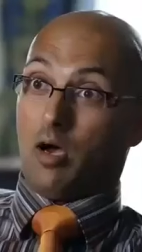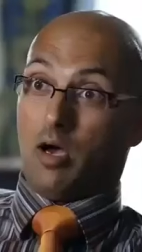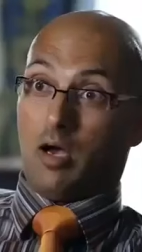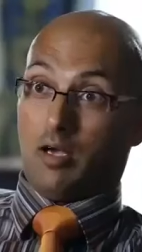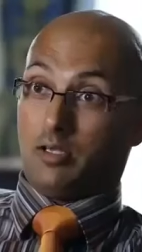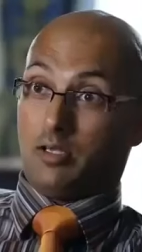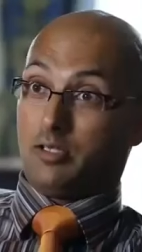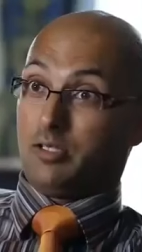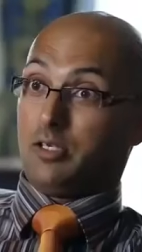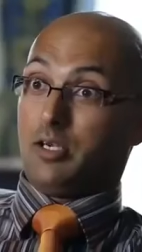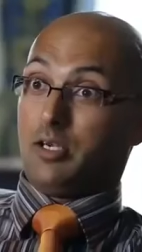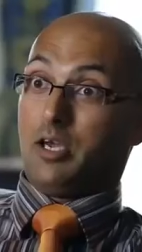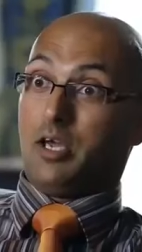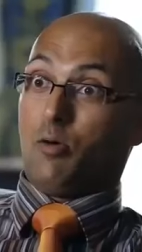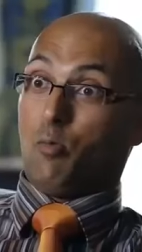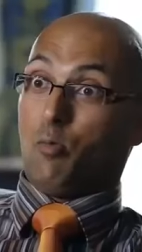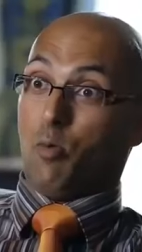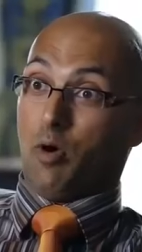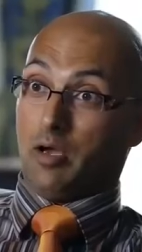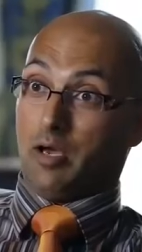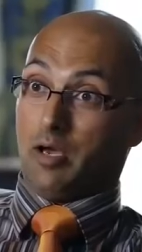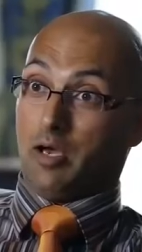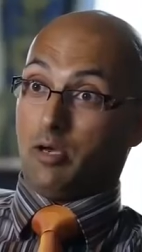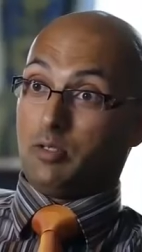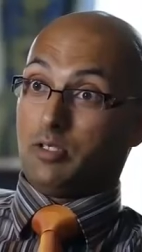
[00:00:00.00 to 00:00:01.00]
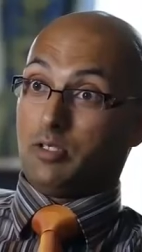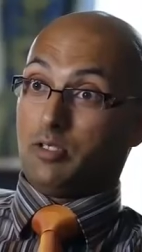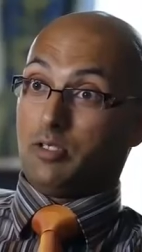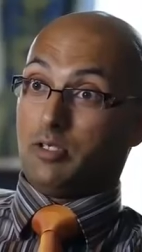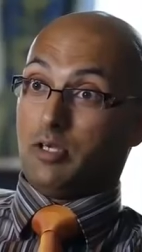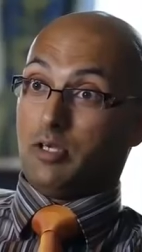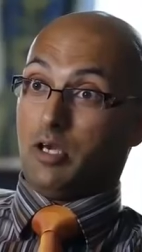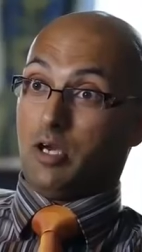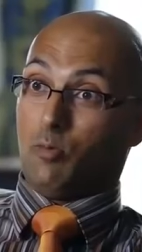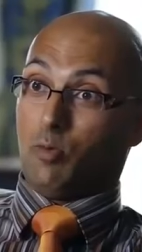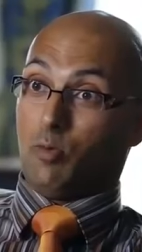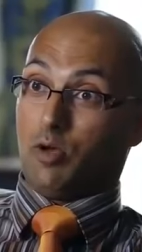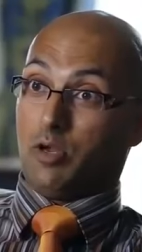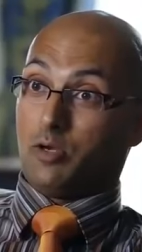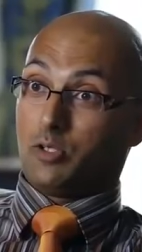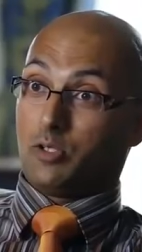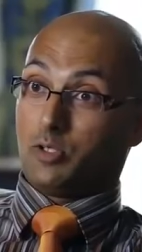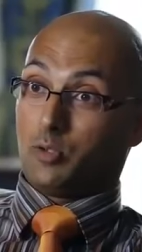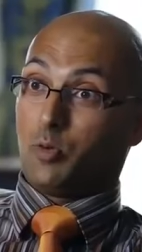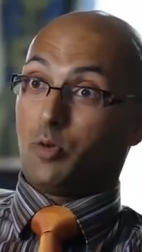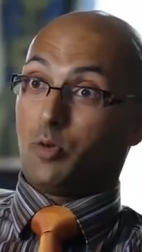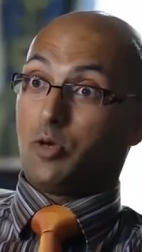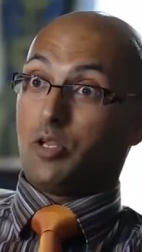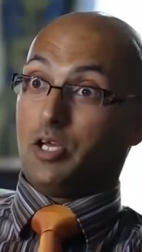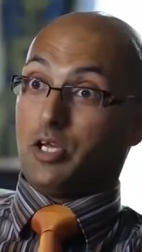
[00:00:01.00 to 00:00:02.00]
I had to get a way out, and when I
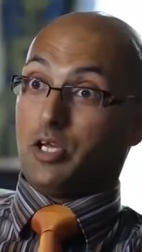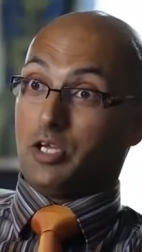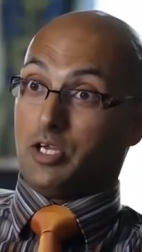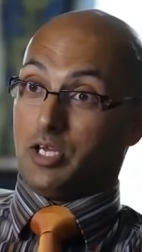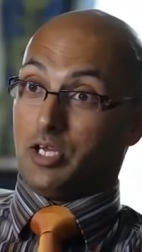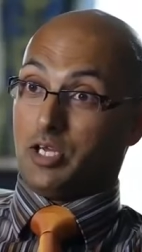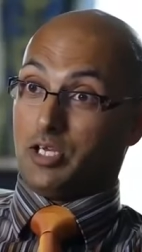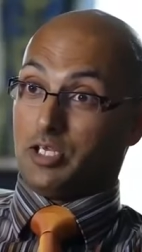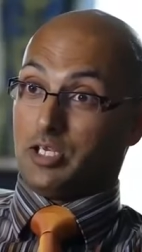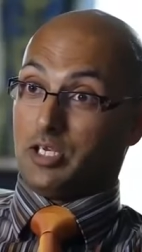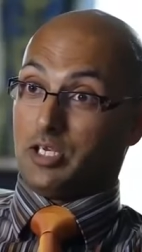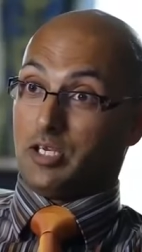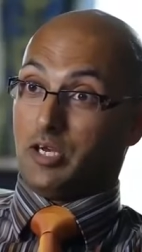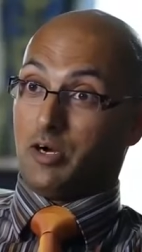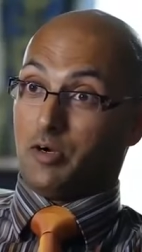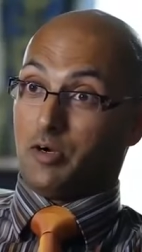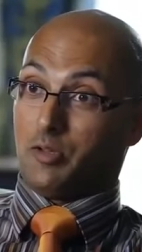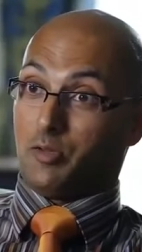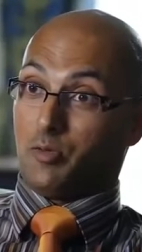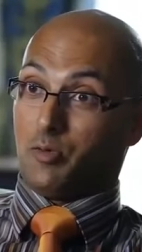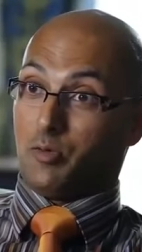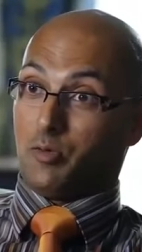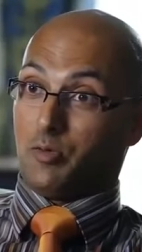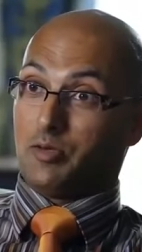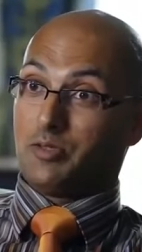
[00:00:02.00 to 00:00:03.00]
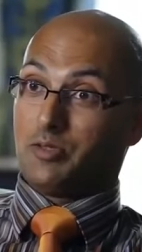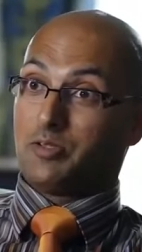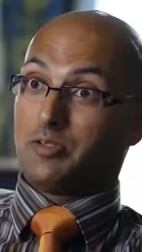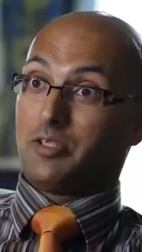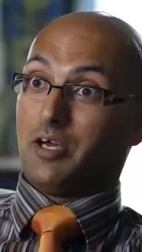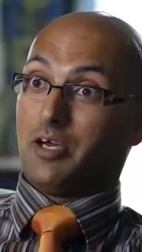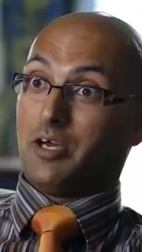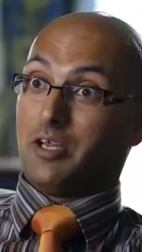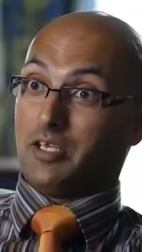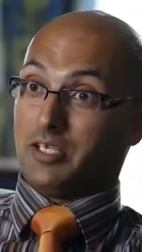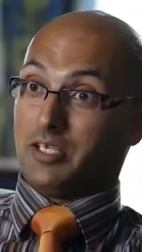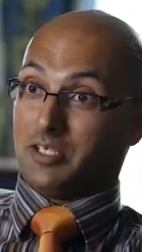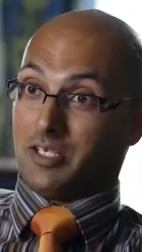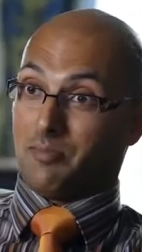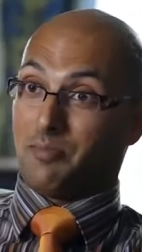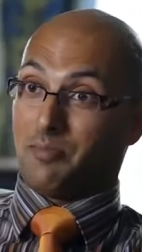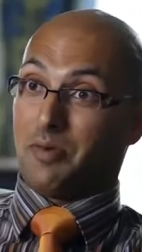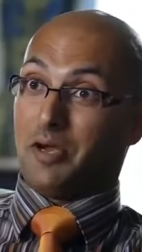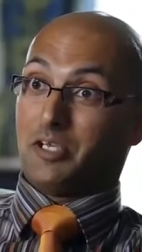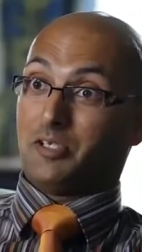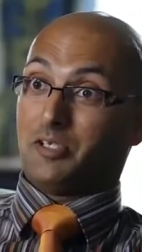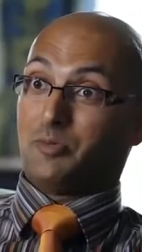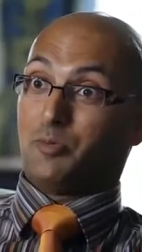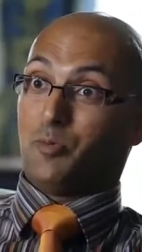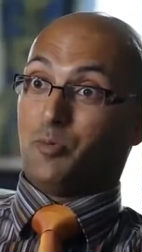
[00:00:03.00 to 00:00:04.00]
saw Clean Easy, I thought, that is the
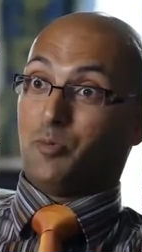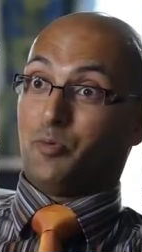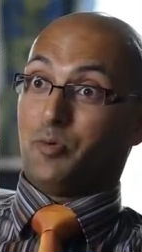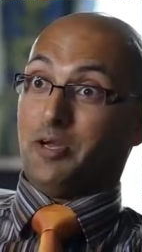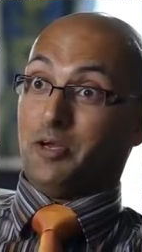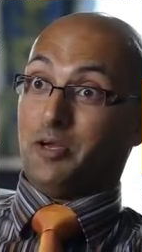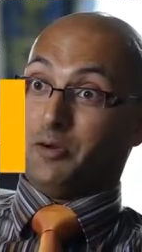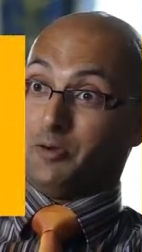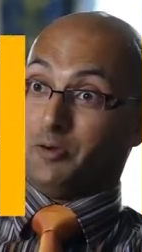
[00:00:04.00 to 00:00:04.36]
passport